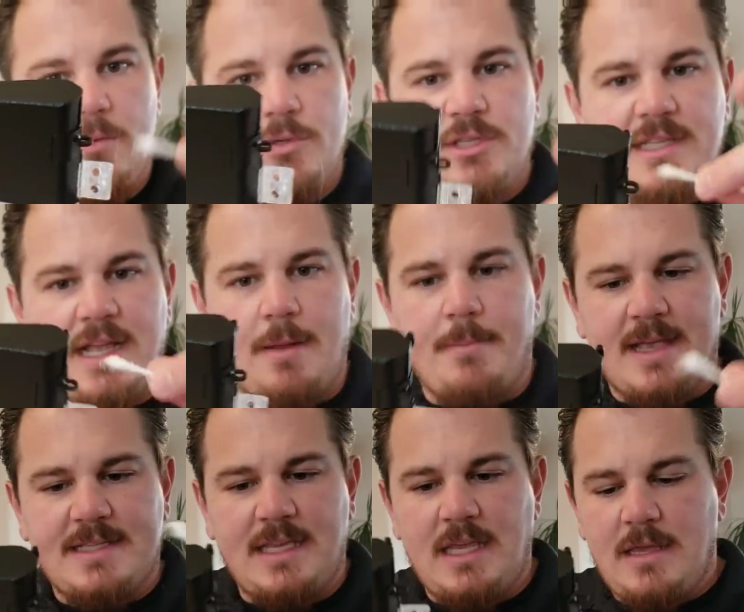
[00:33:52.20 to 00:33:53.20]
which is kind of
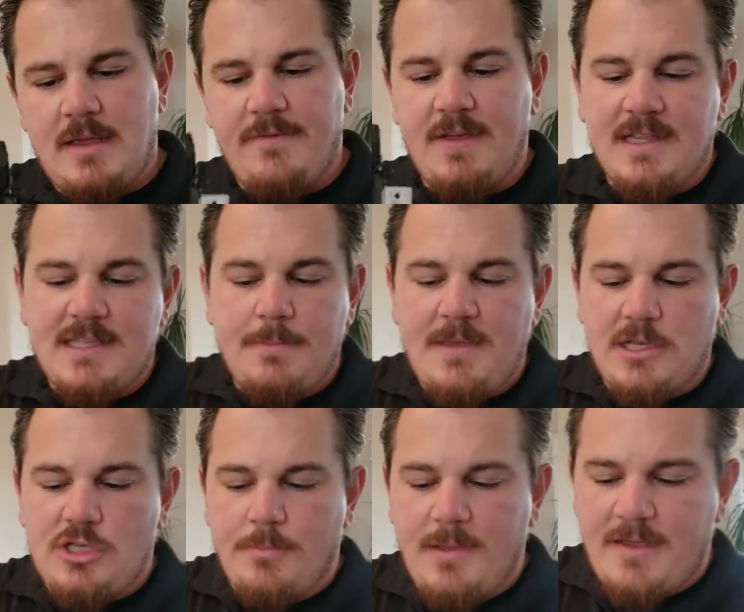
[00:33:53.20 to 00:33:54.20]
messy. If it gets to be in
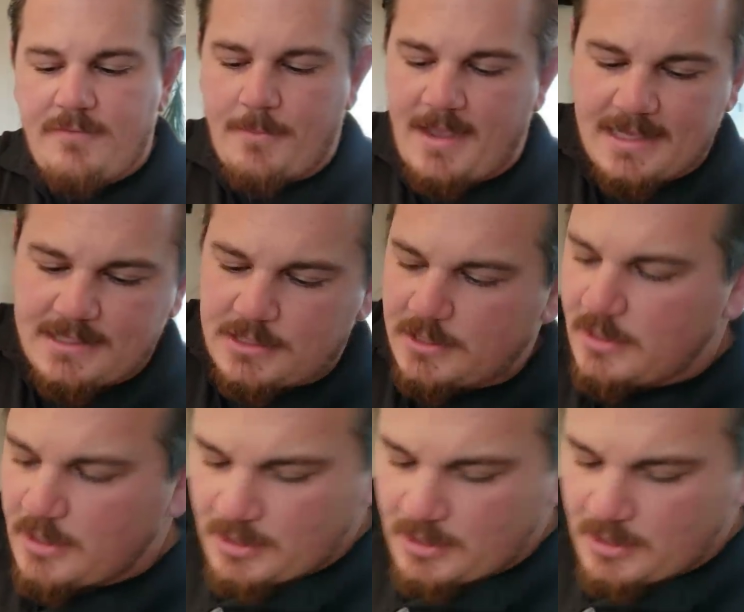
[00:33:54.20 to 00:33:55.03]
too big of a mess